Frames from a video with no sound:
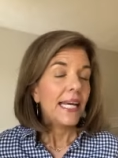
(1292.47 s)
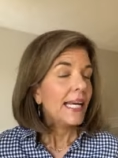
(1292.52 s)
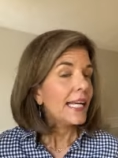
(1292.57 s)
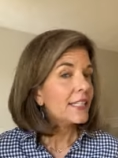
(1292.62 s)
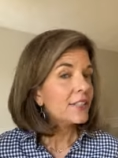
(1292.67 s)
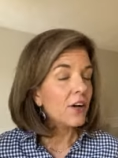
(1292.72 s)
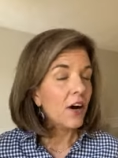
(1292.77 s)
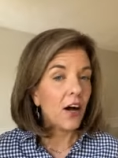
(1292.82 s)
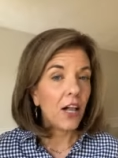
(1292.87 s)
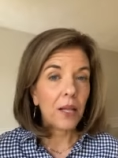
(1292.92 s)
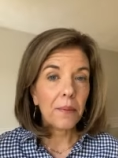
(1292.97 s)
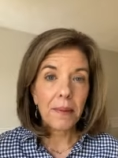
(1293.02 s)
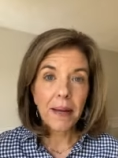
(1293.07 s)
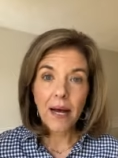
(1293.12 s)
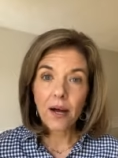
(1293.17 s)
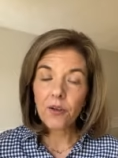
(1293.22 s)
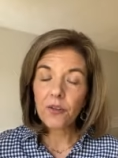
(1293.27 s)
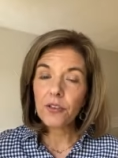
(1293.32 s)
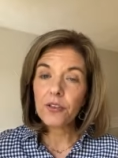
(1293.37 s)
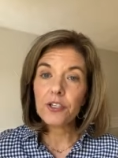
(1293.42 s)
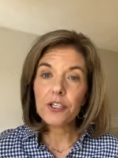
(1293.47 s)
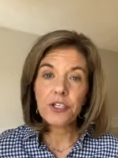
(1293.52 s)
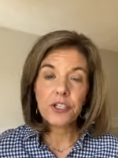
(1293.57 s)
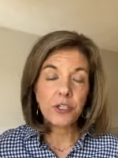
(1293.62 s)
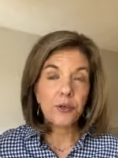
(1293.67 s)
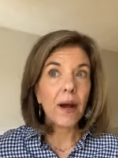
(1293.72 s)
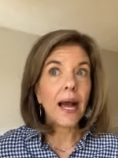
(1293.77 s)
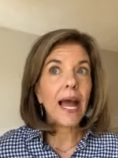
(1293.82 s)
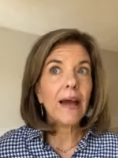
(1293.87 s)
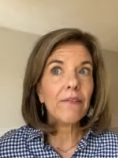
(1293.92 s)
It's all about the
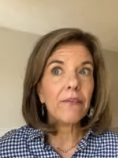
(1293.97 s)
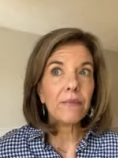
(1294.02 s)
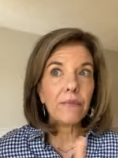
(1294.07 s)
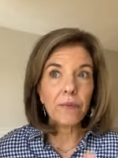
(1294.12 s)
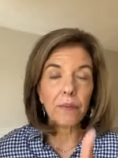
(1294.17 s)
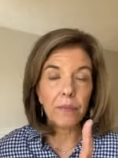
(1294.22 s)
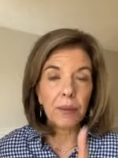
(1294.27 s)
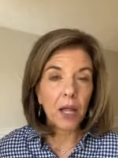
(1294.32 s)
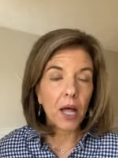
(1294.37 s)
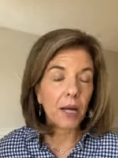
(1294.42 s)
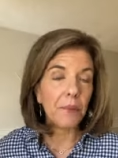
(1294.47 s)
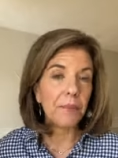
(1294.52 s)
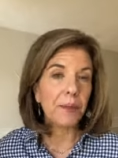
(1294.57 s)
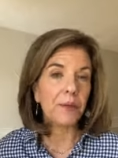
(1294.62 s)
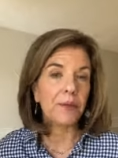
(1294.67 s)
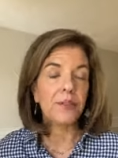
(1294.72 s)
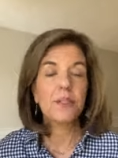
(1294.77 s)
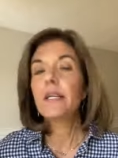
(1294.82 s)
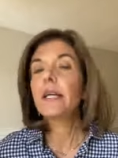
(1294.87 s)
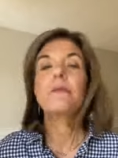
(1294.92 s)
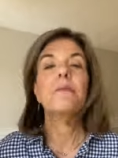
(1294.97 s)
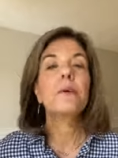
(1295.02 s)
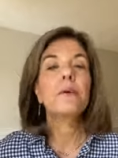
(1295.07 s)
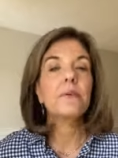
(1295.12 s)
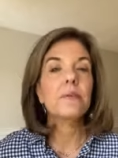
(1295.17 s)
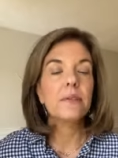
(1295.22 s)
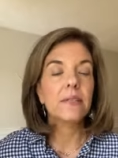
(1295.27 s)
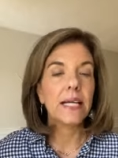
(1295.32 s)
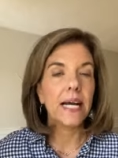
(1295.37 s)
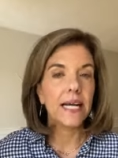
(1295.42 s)
shoe. I have a, a blog post that I
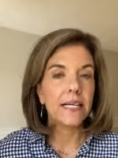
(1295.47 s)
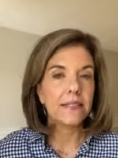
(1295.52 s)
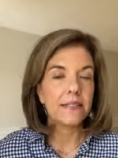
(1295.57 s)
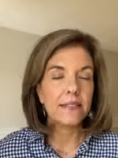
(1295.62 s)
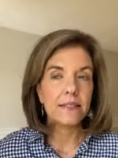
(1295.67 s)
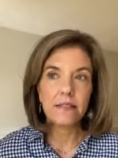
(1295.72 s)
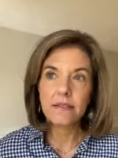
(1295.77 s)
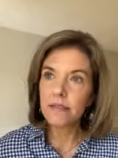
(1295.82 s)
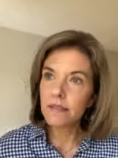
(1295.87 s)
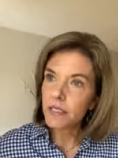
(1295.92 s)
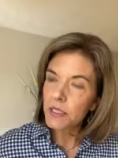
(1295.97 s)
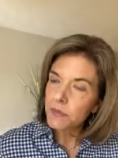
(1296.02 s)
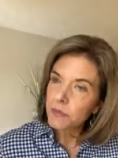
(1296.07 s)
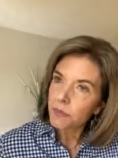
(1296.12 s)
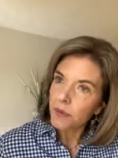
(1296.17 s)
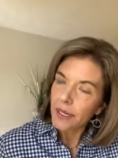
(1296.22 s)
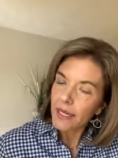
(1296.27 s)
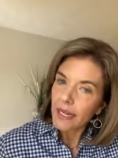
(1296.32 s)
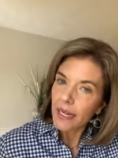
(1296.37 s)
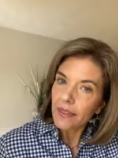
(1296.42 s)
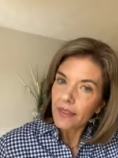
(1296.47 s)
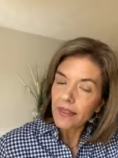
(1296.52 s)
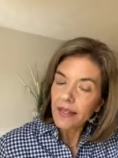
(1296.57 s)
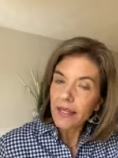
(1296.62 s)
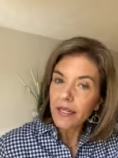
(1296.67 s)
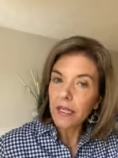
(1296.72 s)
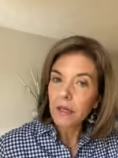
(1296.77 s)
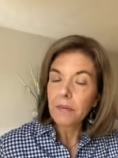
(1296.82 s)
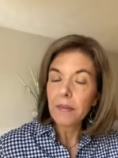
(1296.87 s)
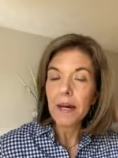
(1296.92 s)
wrote last spring, I
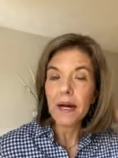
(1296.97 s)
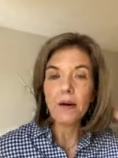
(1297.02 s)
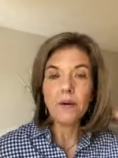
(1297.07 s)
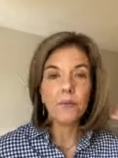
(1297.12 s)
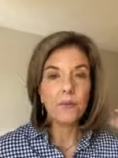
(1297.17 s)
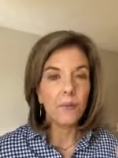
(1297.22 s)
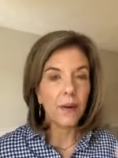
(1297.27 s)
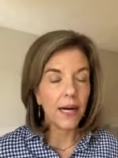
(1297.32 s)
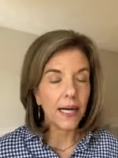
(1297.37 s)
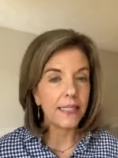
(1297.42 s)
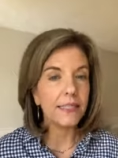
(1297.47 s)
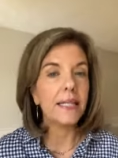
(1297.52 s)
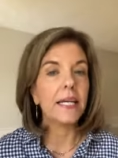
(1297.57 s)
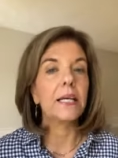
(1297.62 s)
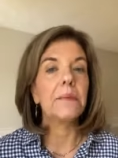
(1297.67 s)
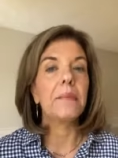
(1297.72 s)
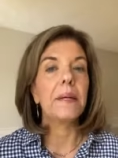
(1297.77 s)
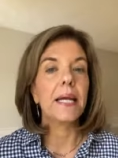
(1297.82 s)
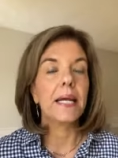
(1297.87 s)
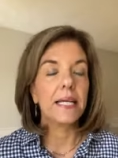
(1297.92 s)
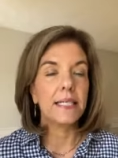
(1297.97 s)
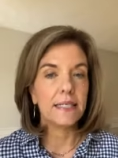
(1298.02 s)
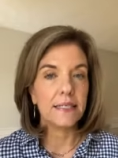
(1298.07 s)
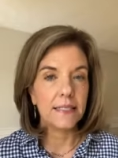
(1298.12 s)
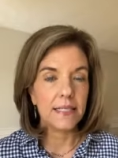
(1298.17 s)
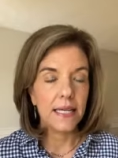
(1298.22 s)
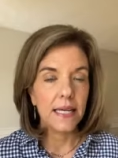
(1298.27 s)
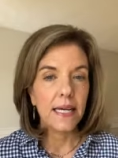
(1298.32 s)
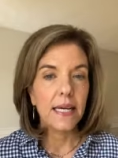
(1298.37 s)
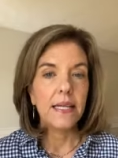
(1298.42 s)
think, about wide leg
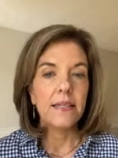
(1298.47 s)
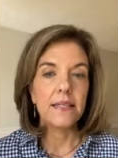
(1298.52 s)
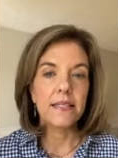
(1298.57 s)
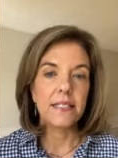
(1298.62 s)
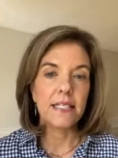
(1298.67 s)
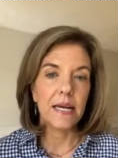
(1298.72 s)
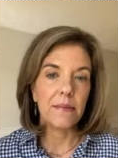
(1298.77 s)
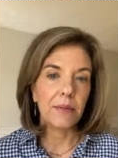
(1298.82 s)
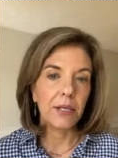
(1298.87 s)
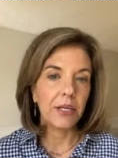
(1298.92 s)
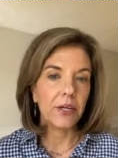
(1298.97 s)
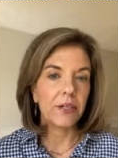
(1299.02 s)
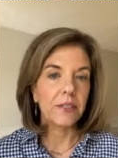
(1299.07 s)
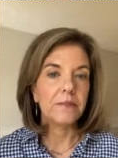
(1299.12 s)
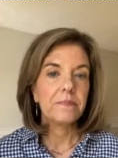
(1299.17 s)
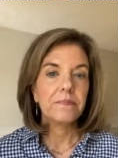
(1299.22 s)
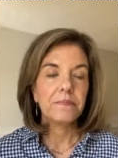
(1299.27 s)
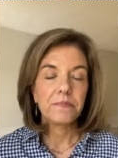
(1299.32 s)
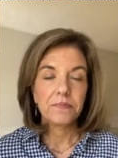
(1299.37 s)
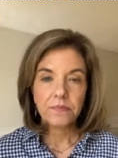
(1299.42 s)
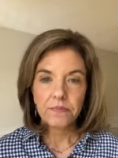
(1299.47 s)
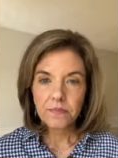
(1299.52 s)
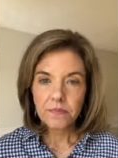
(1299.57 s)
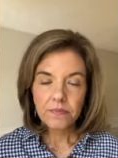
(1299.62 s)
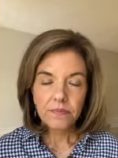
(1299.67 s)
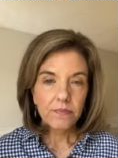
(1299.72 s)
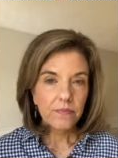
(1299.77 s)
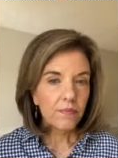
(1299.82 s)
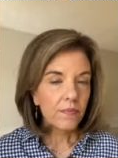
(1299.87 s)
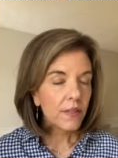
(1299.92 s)
pants this time of year.
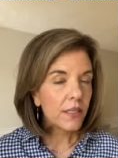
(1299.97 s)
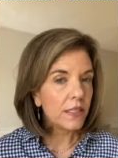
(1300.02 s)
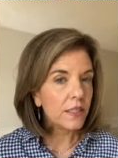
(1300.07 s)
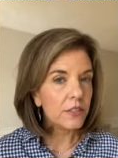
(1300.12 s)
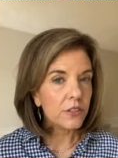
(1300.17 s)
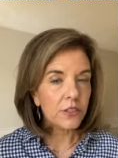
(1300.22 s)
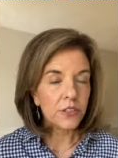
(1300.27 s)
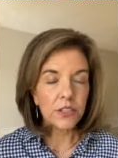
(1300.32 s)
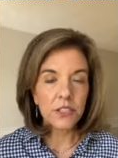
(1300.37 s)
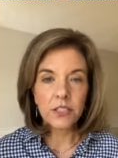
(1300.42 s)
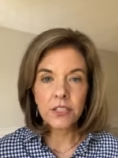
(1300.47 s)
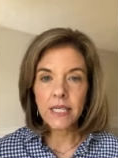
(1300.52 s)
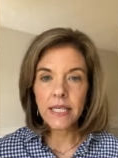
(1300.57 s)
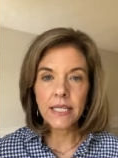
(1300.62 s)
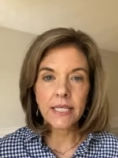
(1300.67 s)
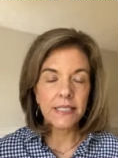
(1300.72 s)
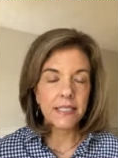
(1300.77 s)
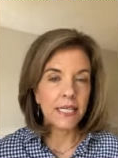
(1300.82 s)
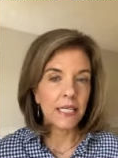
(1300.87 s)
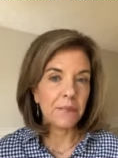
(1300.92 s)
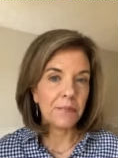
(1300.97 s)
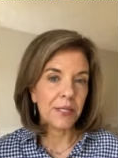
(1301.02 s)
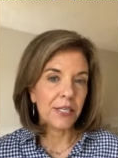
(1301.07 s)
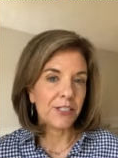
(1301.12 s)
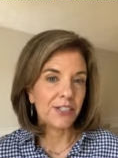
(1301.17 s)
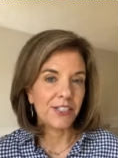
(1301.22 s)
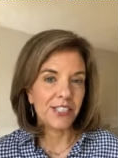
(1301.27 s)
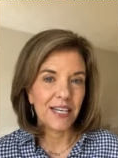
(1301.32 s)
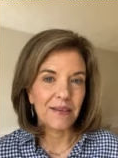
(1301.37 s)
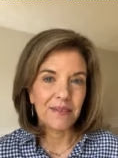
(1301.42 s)
Take, take a
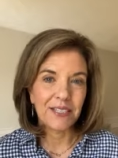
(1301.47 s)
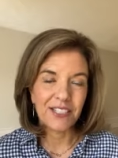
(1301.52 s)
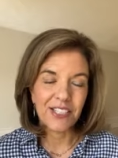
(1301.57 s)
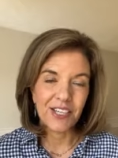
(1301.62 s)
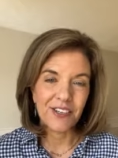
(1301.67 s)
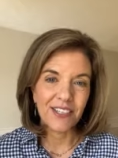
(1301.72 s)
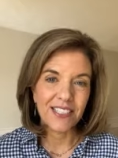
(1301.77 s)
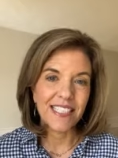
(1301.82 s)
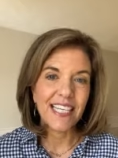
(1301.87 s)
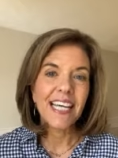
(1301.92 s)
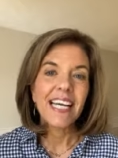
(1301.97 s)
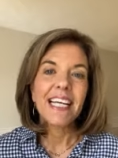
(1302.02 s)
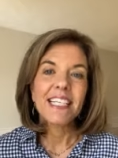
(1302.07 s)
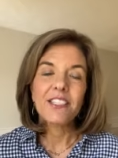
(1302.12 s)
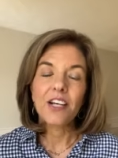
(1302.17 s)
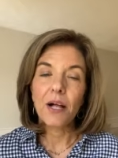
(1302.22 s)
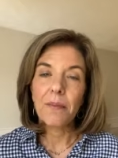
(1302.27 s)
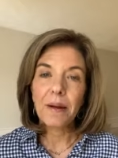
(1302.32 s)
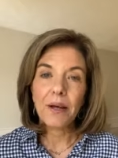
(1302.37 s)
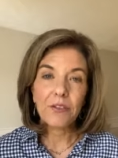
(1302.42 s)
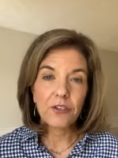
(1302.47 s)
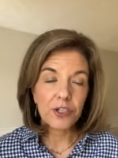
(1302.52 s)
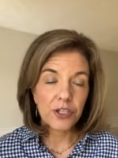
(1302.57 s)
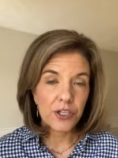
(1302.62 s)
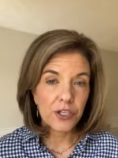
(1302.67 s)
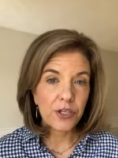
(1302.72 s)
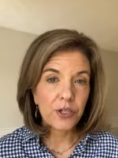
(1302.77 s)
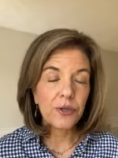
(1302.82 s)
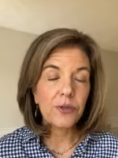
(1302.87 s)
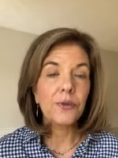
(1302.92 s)
picture, Debbie, show us. It's all about the
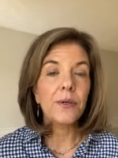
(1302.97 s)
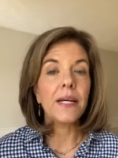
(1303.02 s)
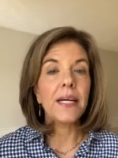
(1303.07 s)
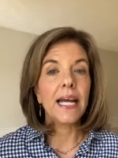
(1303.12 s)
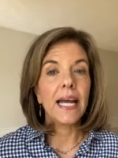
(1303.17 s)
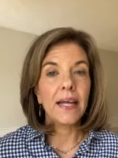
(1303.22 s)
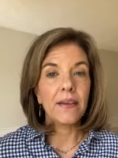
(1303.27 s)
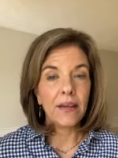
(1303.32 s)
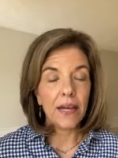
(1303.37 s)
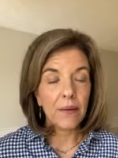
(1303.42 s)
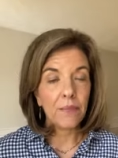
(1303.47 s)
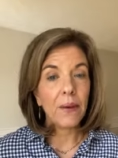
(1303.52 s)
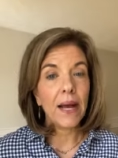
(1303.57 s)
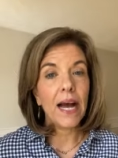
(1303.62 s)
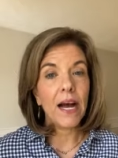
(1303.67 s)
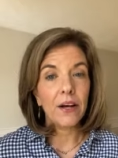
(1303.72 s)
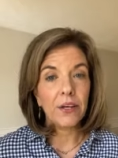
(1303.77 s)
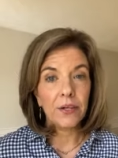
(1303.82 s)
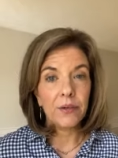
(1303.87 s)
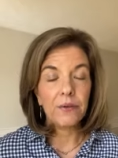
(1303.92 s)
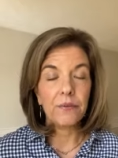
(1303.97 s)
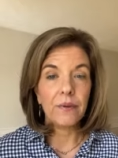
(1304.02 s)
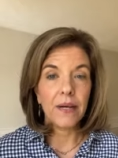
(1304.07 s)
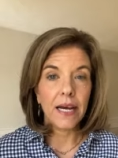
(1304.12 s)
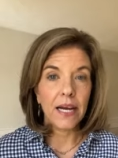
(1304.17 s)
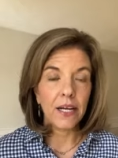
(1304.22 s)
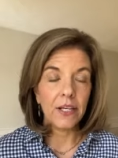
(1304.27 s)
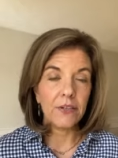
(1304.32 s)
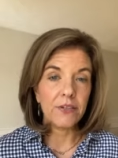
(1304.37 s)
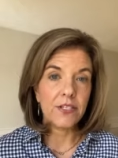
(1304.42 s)
shoe and, and how, you,
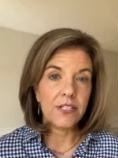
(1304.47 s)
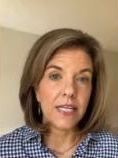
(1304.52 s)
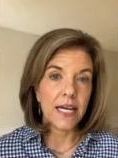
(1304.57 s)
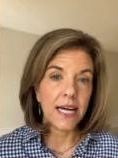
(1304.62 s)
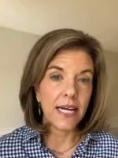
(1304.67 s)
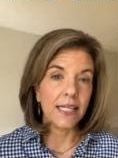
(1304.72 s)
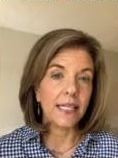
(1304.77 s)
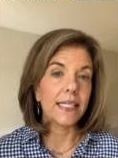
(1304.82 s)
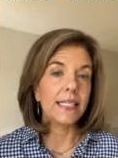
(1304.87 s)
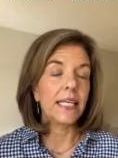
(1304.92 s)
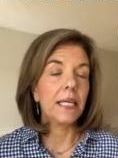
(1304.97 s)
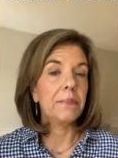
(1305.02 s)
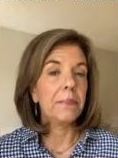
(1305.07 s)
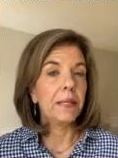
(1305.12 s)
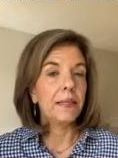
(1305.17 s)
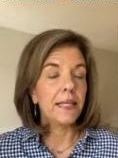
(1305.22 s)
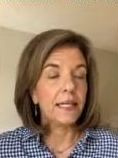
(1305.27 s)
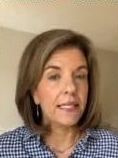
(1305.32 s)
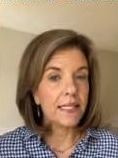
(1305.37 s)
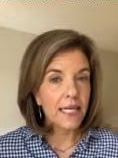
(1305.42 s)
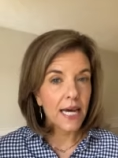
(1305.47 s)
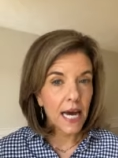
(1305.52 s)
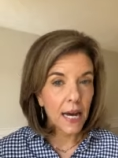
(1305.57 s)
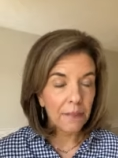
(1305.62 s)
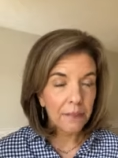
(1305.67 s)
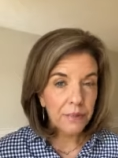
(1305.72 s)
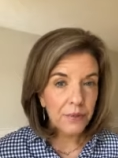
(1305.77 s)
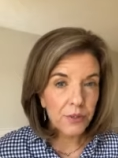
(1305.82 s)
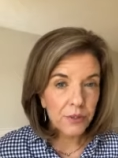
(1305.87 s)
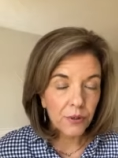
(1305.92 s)
how you style it, keeping the
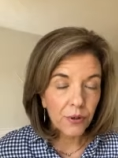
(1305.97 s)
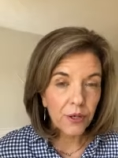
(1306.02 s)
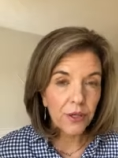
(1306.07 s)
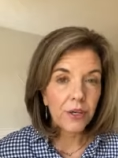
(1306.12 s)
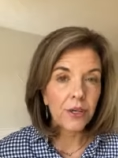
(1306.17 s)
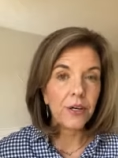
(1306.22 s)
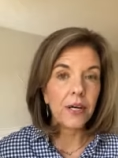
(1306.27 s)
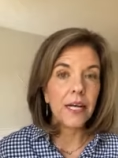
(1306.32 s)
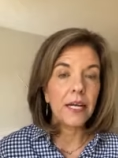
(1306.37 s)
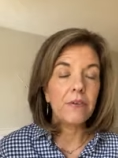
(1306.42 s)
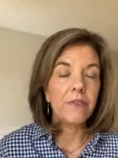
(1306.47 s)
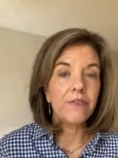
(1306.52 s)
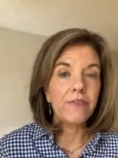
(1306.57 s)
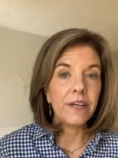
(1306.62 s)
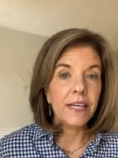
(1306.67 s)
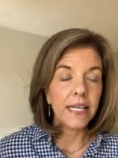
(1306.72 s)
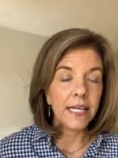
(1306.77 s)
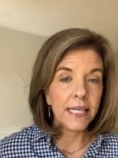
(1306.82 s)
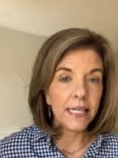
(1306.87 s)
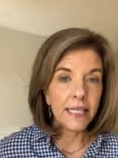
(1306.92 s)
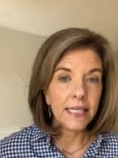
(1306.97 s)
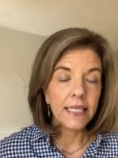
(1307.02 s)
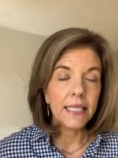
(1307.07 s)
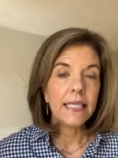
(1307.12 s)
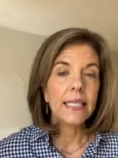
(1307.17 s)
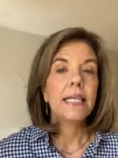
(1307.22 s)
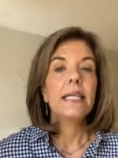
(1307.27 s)
top shorter and fitted